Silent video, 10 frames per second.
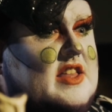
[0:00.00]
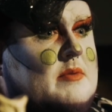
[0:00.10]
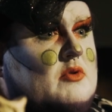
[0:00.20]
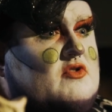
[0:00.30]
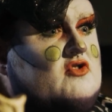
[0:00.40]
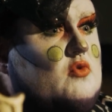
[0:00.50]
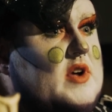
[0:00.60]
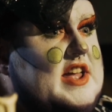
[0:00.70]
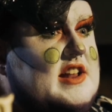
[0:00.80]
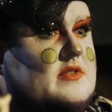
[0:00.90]
They both
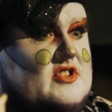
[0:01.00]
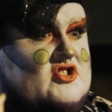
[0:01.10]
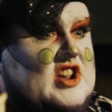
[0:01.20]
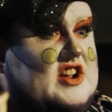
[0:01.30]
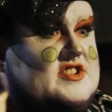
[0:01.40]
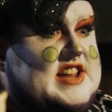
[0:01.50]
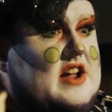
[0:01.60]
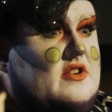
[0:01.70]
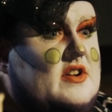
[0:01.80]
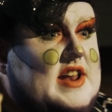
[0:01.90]
squealed with the sheer
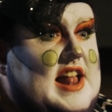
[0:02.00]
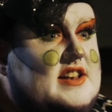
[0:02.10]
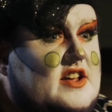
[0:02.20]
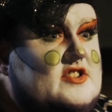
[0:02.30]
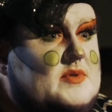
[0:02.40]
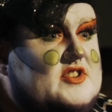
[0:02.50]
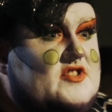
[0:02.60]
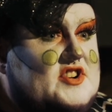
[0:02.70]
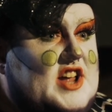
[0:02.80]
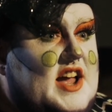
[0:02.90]
terror and held onto each
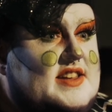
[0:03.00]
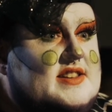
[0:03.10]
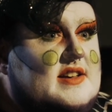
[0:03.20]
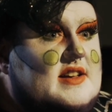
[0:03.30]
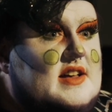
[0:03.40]
other tight.